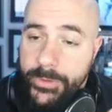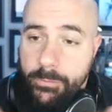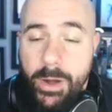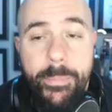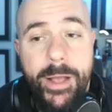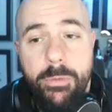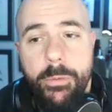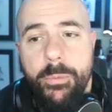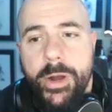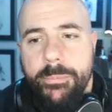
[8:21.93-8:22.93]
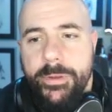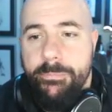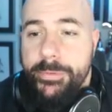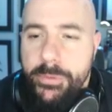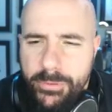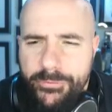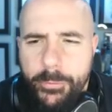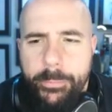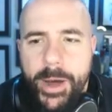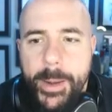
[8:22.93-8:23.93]
right back where we want to be. Beautiful
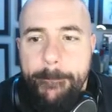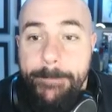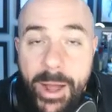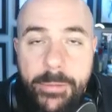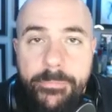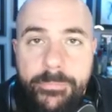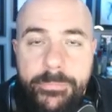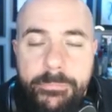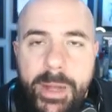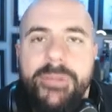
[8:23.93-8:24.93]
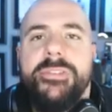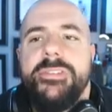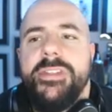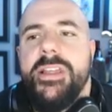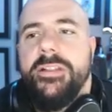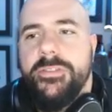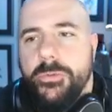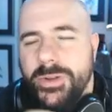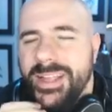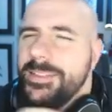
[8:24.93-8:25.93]
punt, but bounces in the end
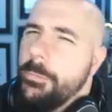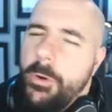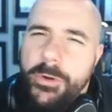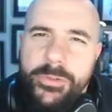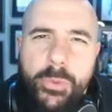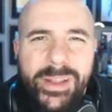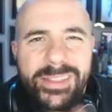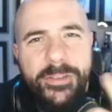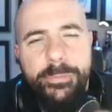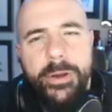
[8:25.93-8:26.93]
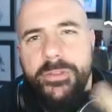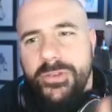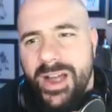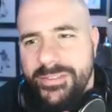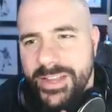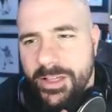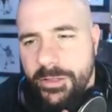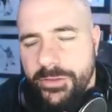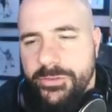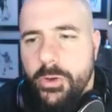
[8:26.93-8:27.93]
zone. Get the ball on the 20. put a drive together.
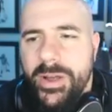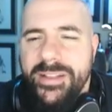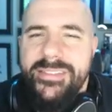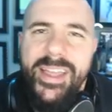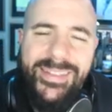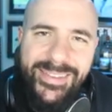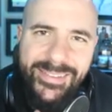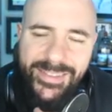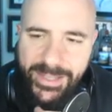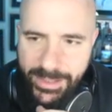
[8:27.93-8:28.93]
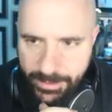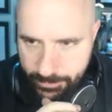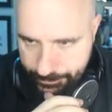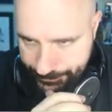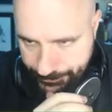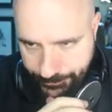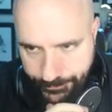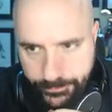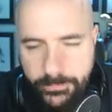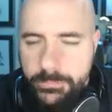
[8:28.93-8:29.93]
Let's go ahead and take this lead.
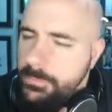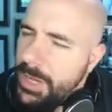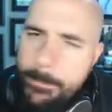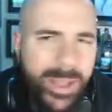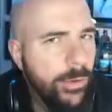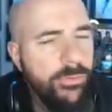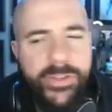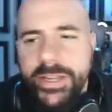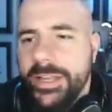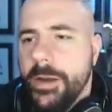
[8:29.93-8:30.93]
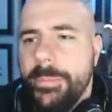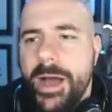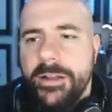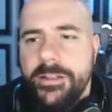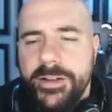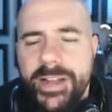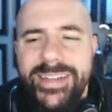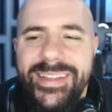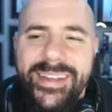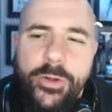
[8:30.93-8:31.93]
Michael Vick, get up out of there
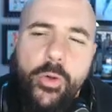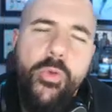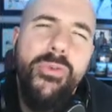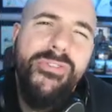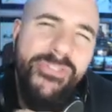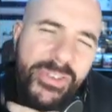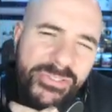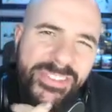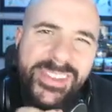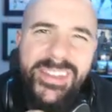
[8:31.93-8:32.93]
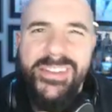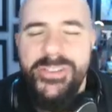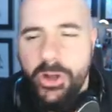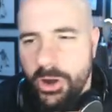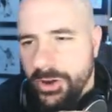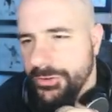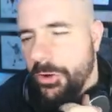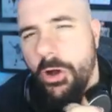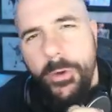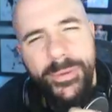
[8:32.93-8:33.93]
then. Get a cool 15 yards.
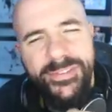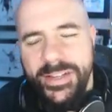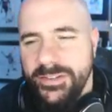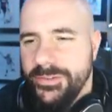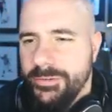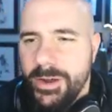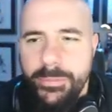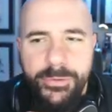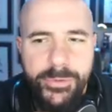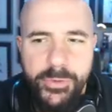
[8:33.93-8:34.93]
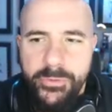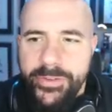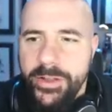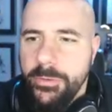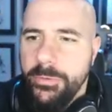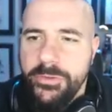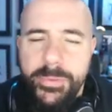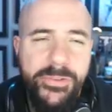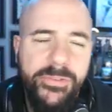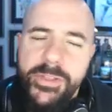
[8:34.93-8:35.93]
Always take the scrambles when they're available,
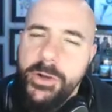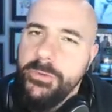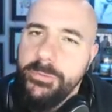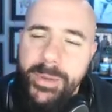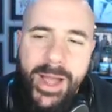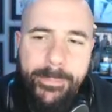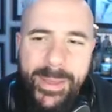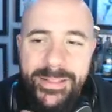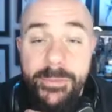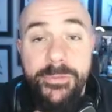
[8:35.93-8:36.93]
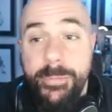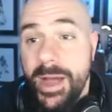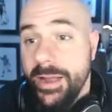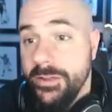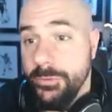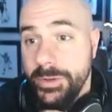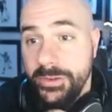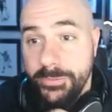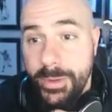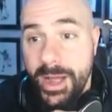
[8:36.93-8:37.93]
especially if they don't spy. Make them spy, because when they
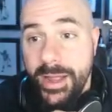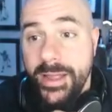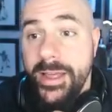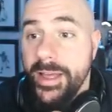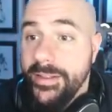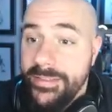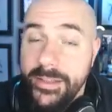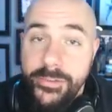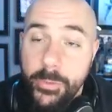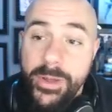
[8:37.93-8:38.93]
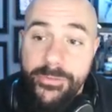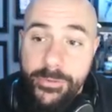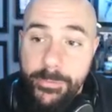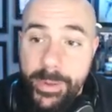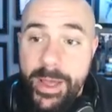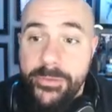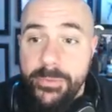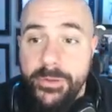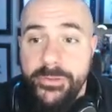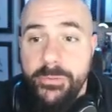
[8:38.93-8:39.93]
spy, it takes away from their pass
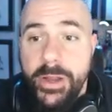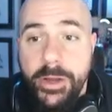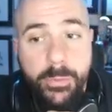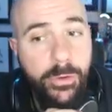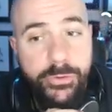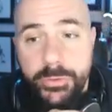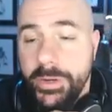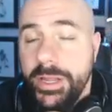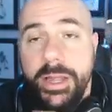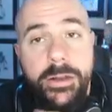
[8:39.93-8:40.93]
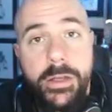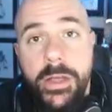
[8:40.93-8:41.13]
rush. And right here, we're going to do it again.